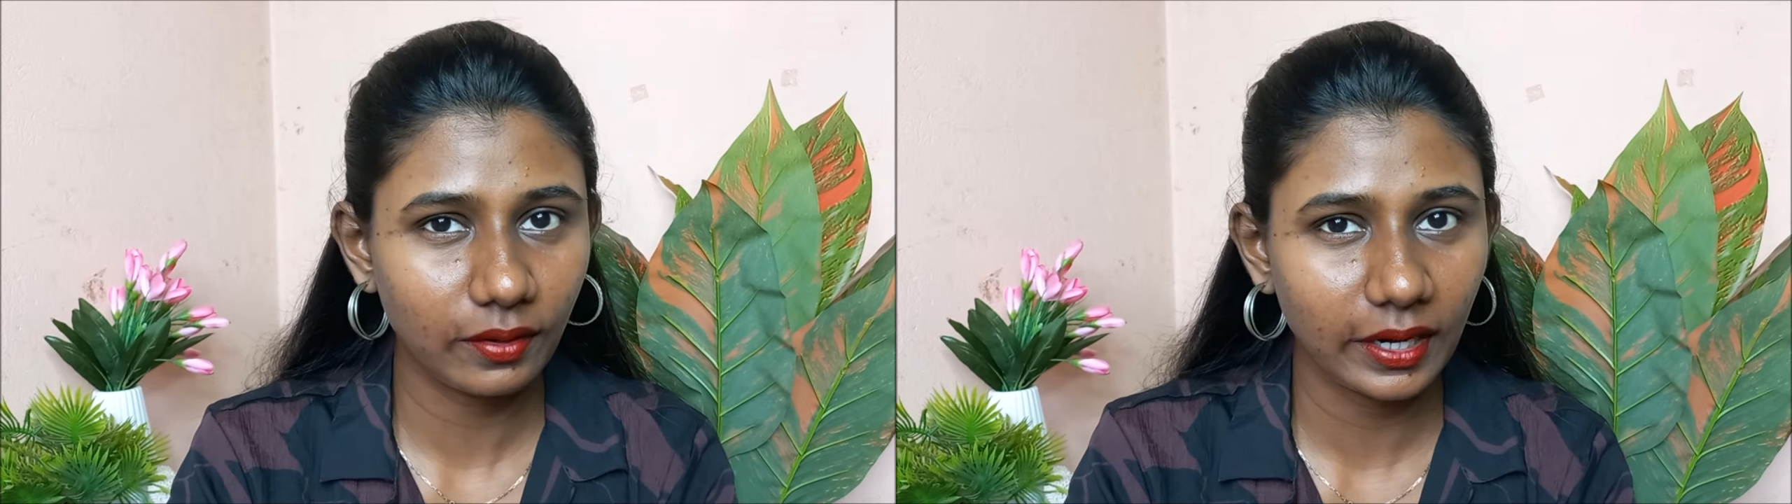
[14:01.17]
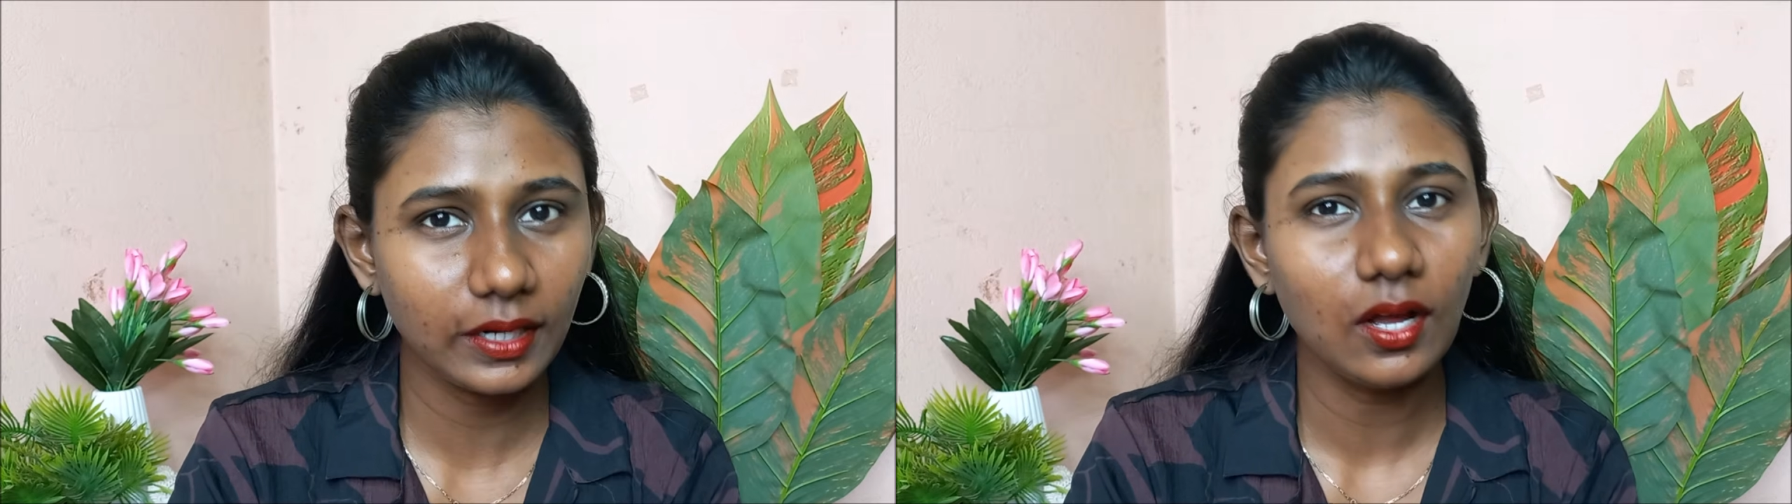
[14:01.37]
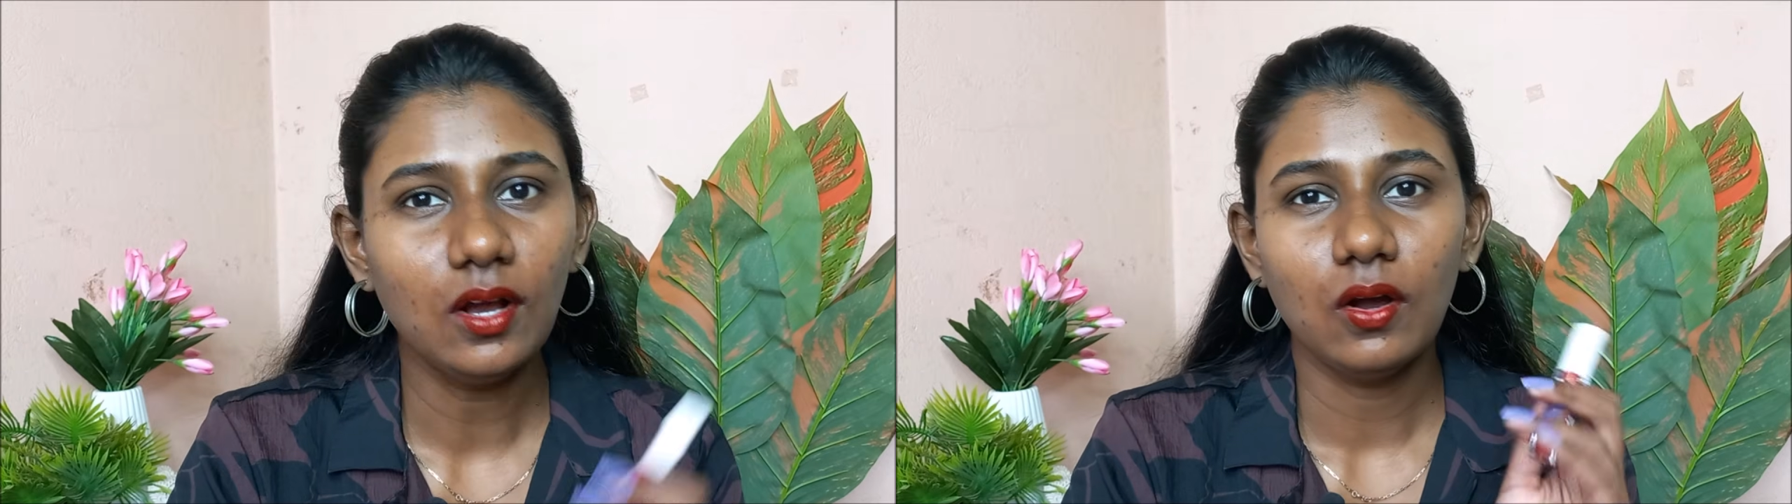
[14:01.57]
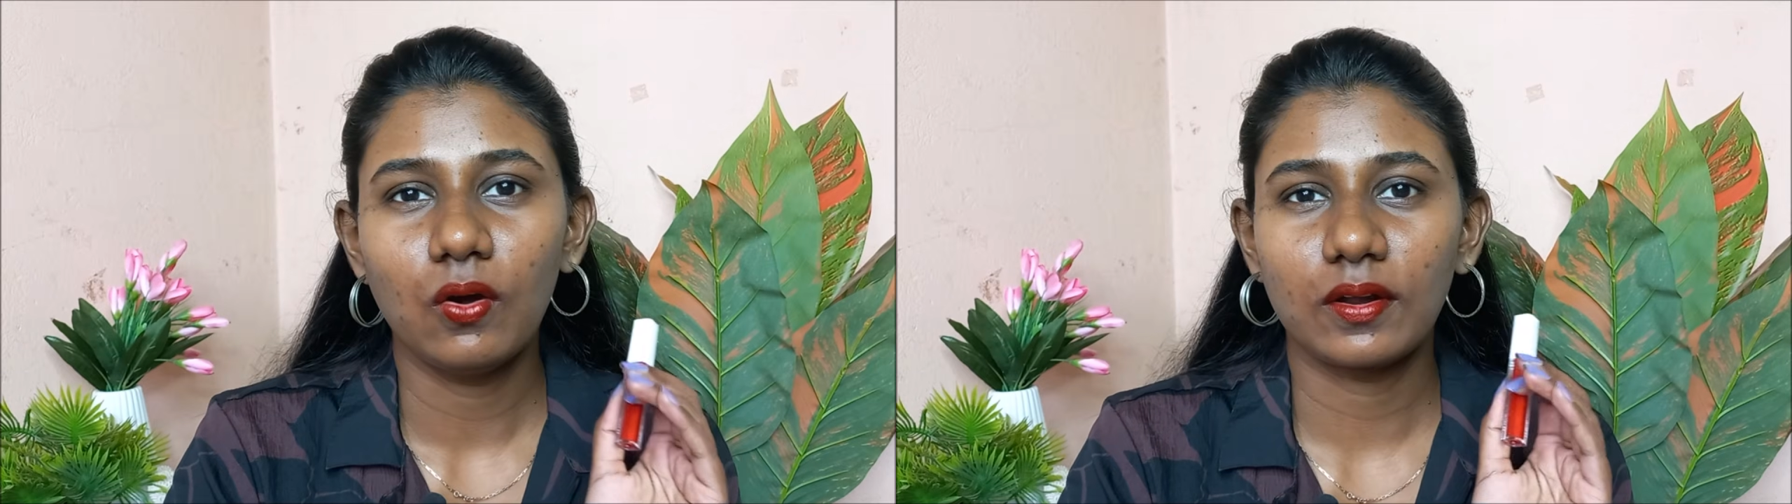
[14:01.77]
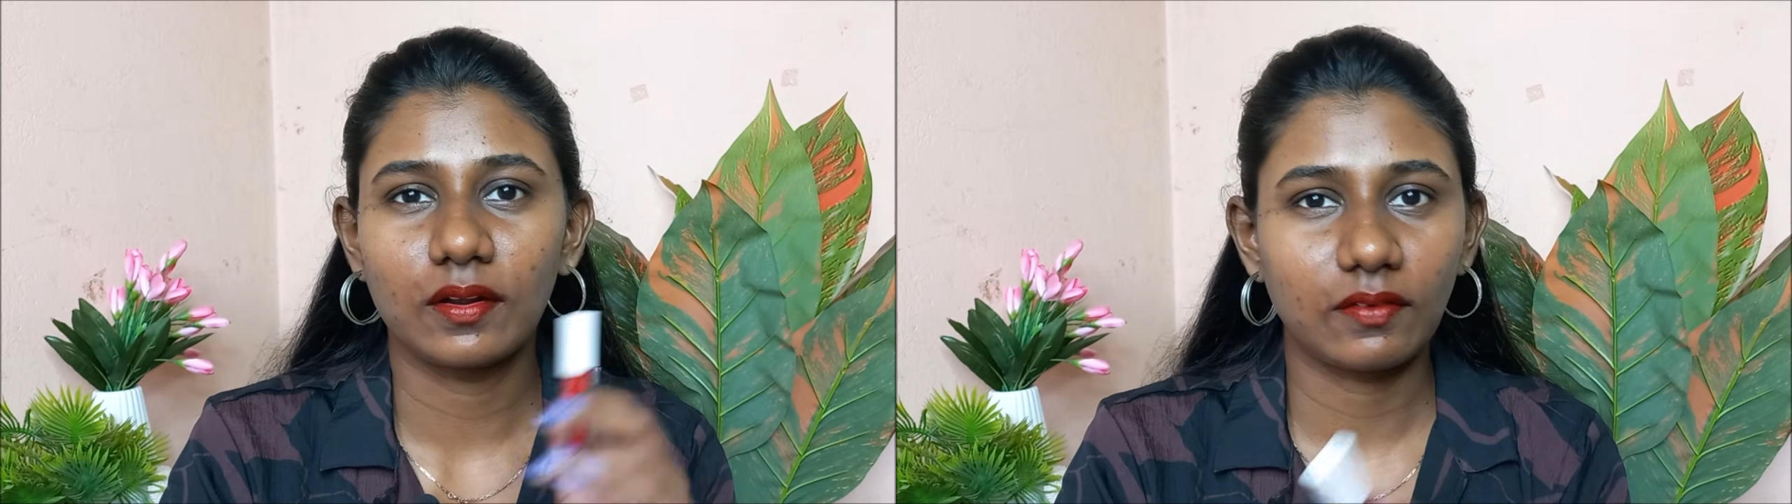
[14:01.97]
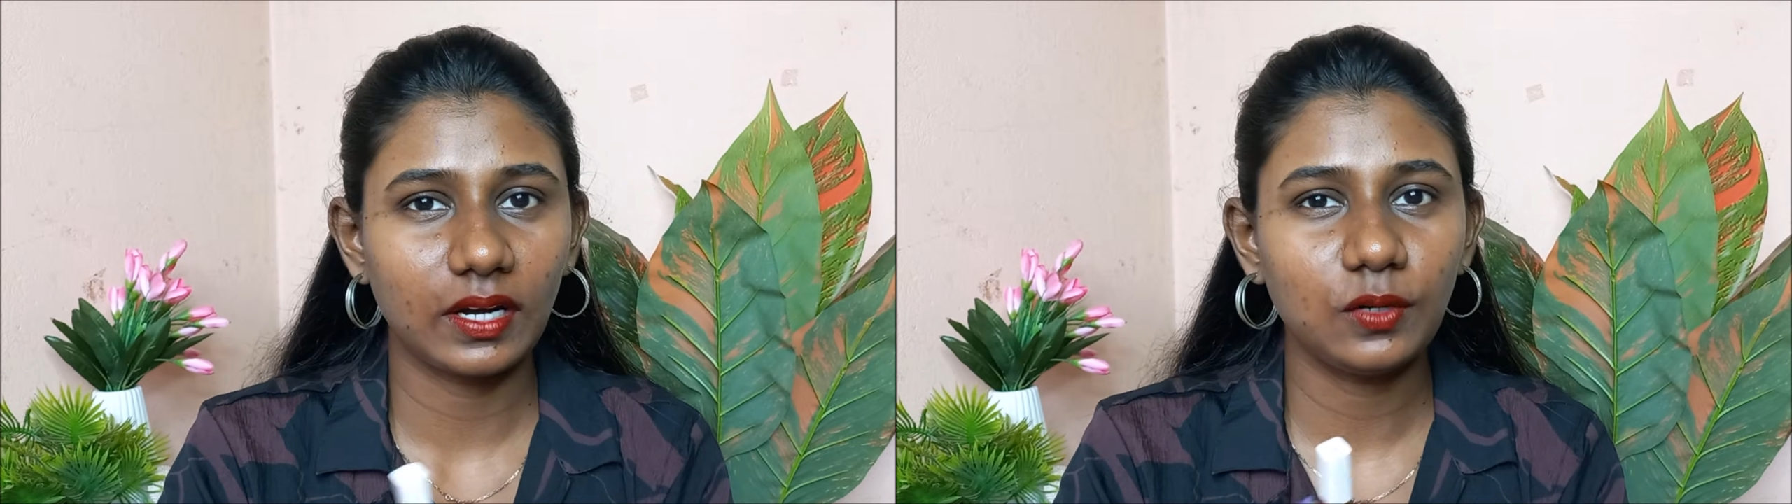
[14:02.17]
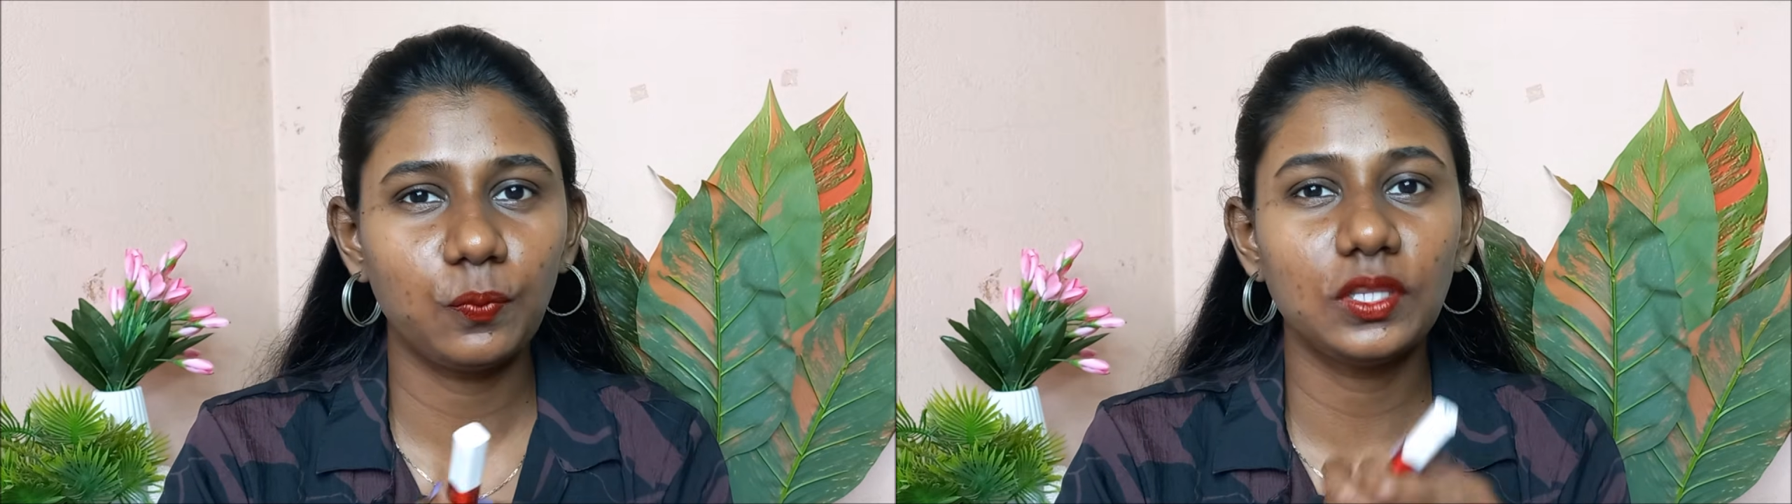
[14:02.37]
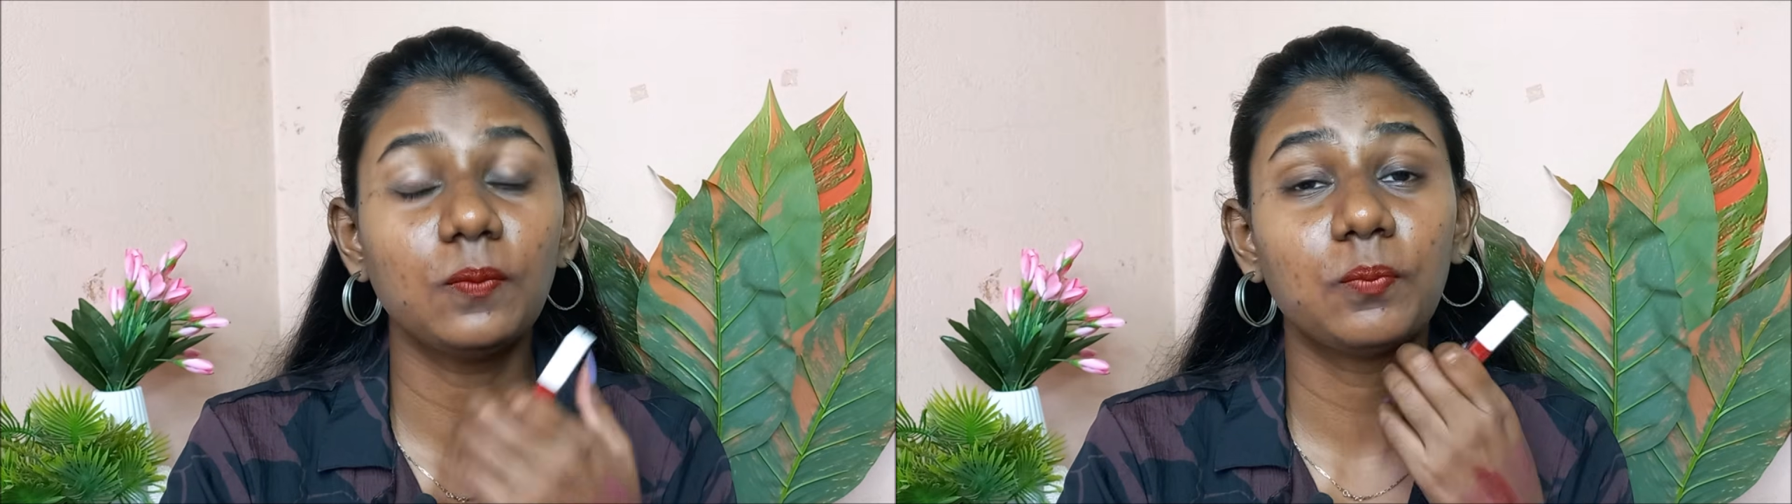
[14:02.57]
red or a red with